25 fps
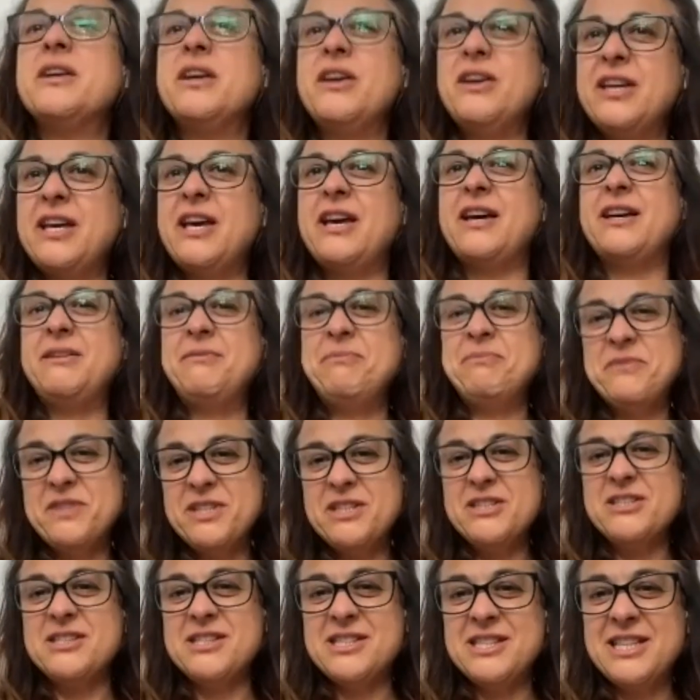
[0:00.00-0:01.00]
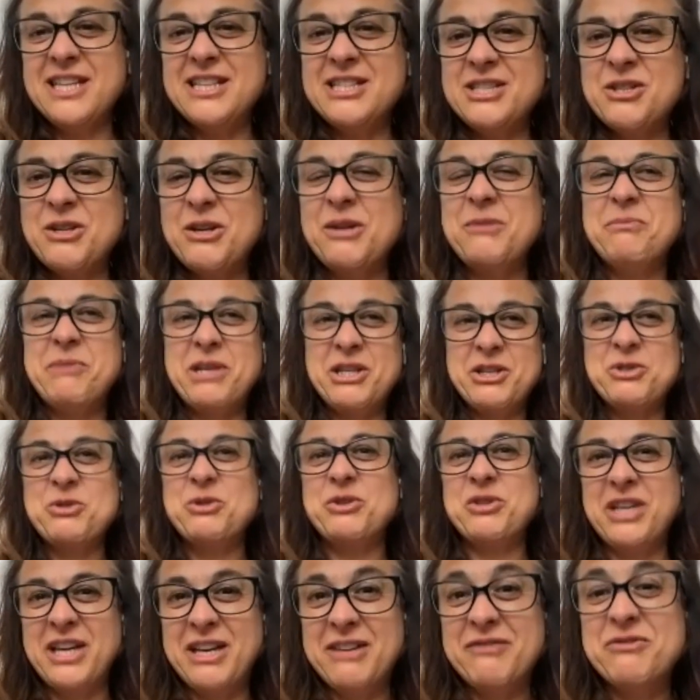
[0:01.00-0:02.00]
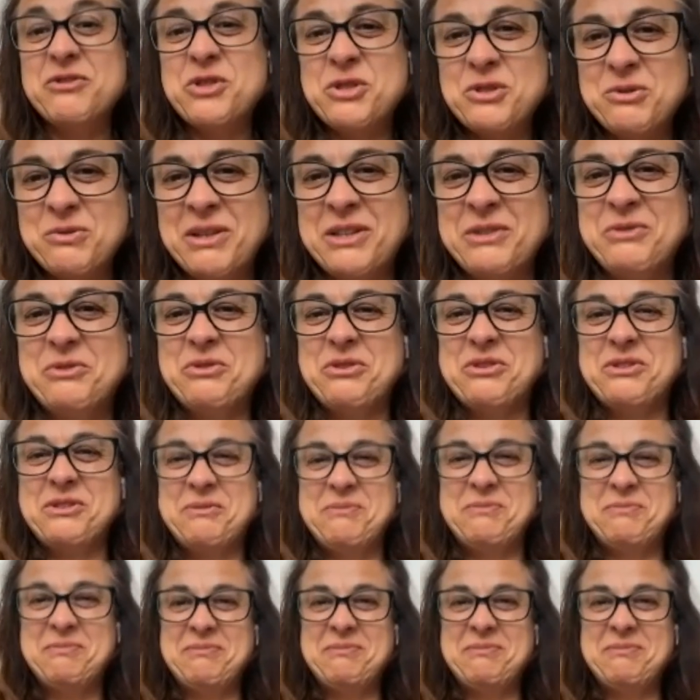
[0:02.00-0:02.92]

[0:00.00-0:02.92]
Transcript: okay, next time make sure you have 200.